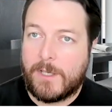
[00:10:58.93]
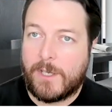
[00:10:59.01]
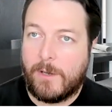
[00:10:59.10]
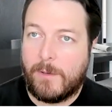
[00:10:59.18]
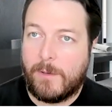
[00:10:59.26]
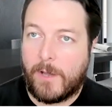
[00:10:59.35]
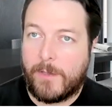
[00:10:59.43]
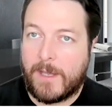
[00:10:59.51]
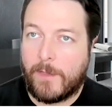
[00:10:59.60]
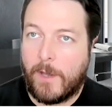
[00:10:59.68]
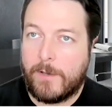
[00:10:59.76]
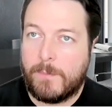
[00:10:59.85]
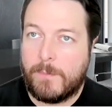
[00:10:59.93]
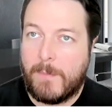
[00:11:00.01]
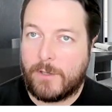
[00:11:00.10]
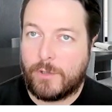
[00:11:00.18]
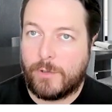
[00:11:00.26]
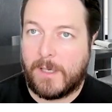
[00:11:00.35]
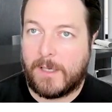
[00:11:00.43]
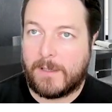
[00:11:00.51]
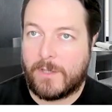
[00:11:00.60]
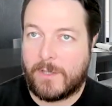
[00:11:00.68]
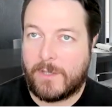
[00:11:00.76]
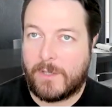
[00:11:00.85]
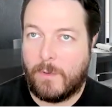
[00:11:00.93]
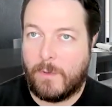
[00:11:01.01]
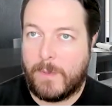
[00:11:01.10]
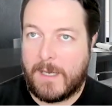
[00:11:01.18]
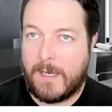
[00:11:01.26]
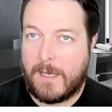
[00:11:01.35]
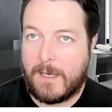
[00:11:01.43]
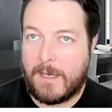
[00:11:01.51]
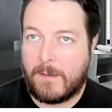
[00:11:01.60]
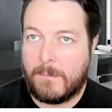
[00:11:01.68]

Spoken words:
So I think those metrics will be